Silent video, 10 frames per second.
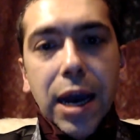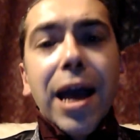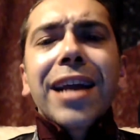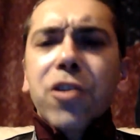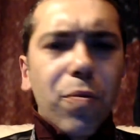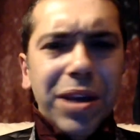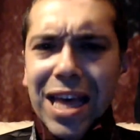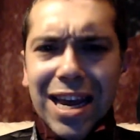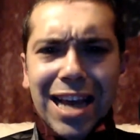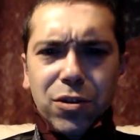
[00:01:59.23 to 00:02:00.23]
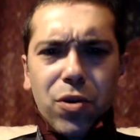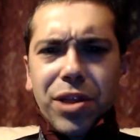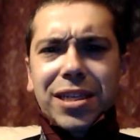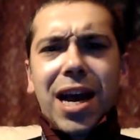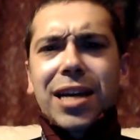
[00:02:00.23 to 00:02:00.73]
and don't be that asshole that
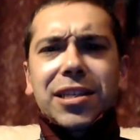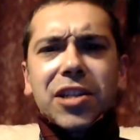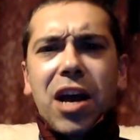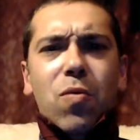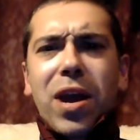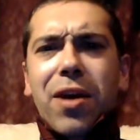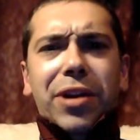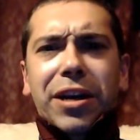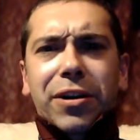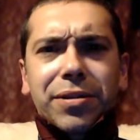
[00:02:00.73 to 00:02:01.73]
ties his knot way out here.